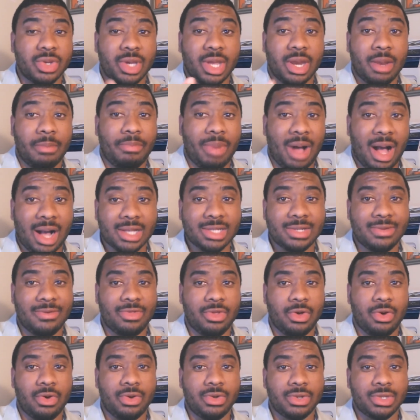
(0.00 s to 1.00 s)
You'll get a box
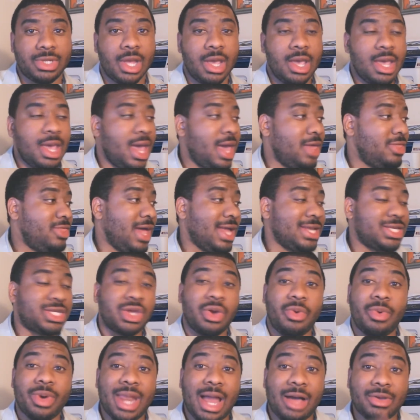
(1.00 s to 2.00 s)
of those, and that's
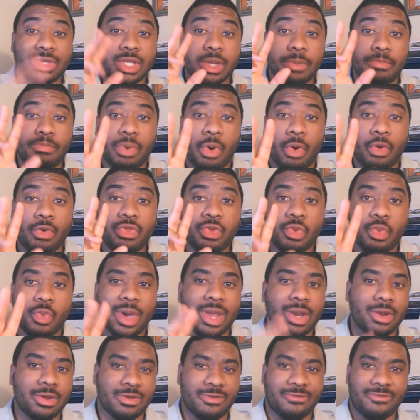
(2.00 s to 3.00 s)
going out to both
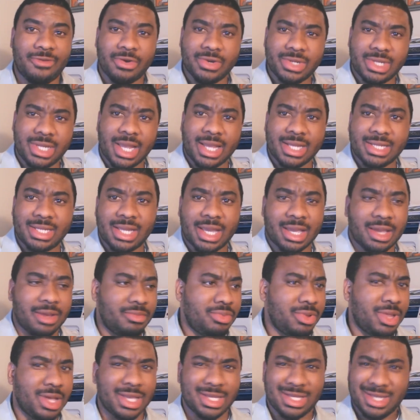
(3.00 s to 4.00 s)
winners, first and
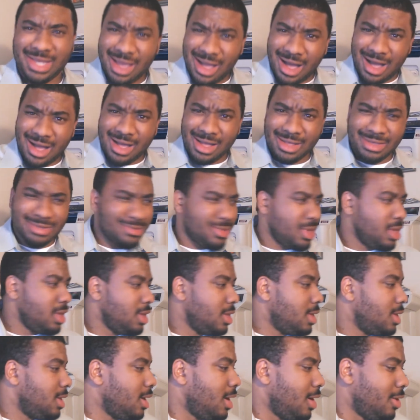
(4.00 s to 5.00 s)
second place. Yeah.
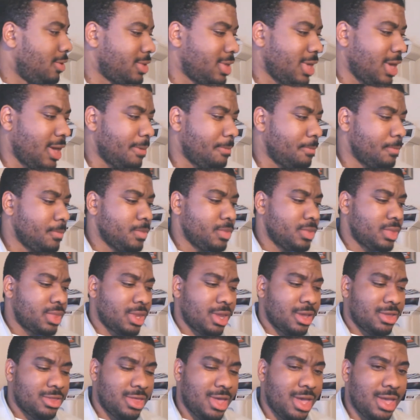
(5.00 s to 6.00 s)
Okay.
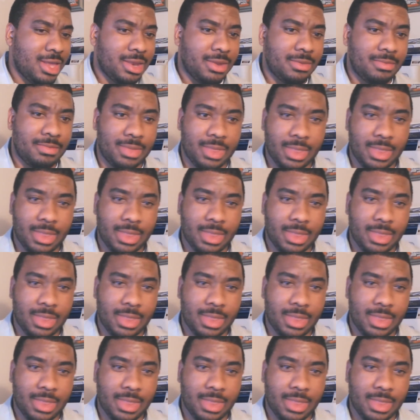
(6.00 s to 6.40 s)
Then